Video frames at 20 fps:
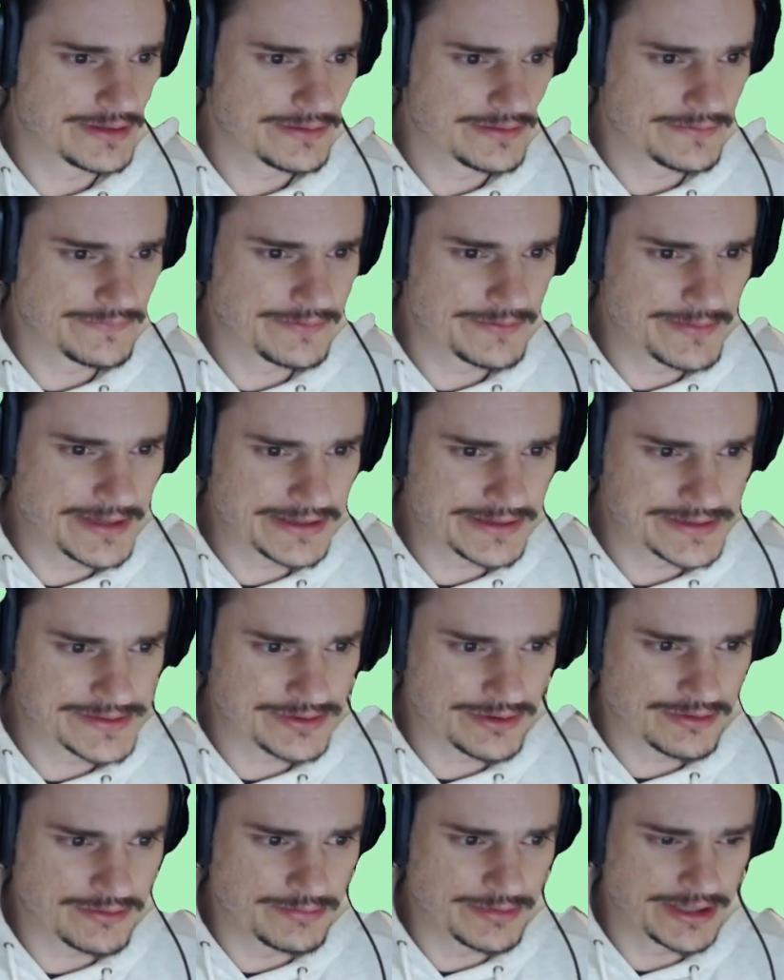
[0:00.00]
If we make the
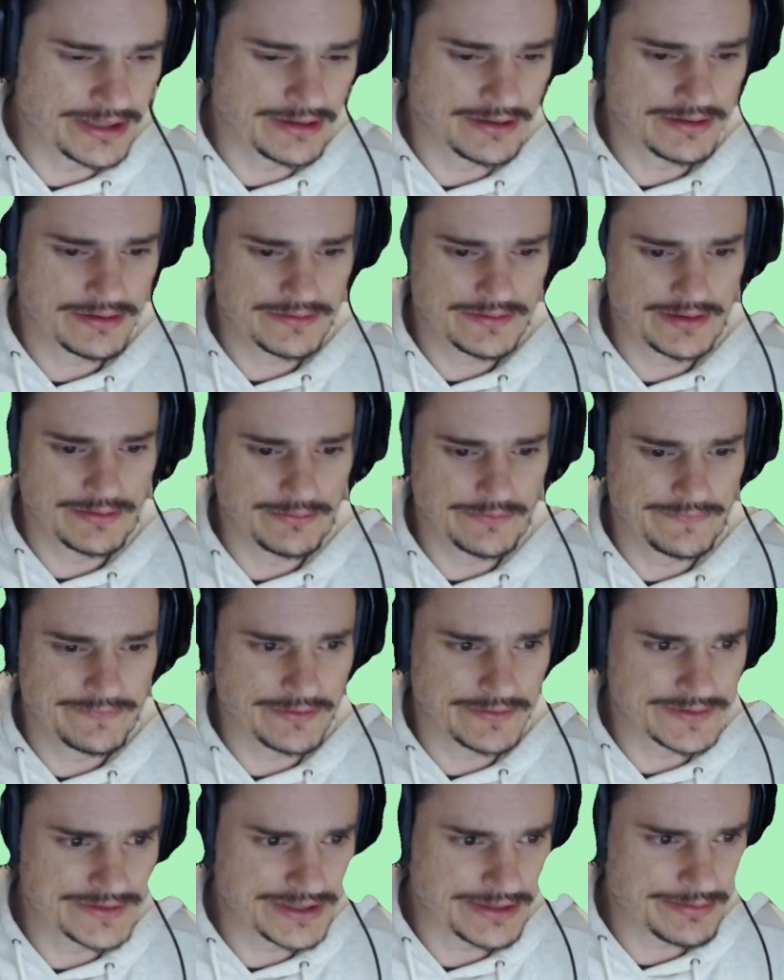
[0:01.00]
circle bigger, then we've
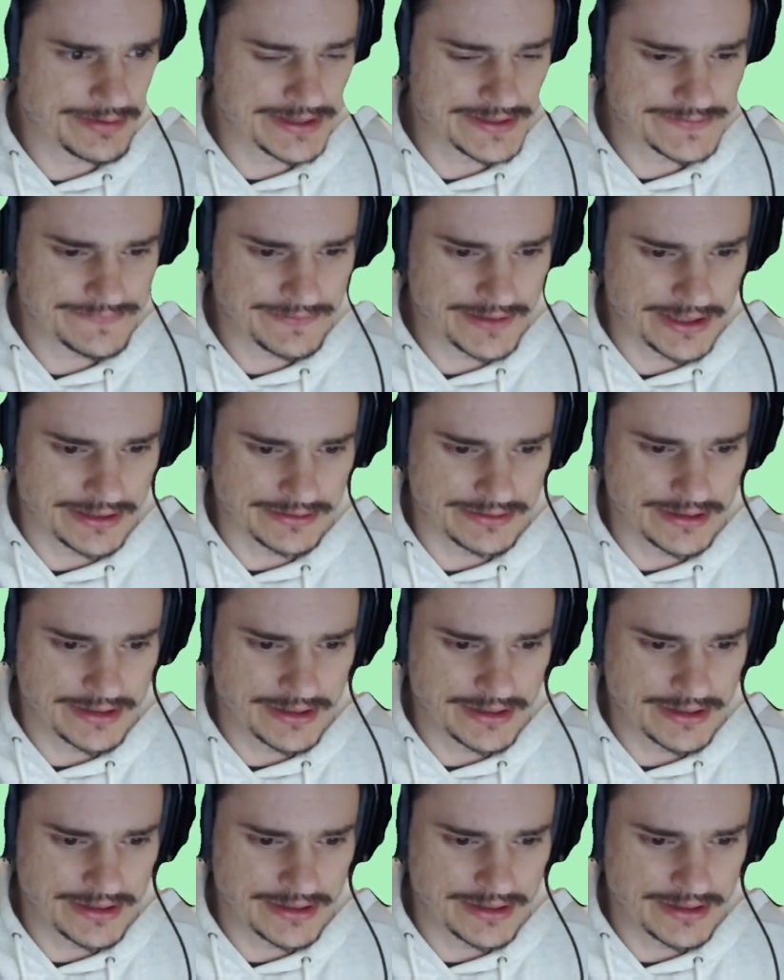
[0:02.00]
got the Japanese flag.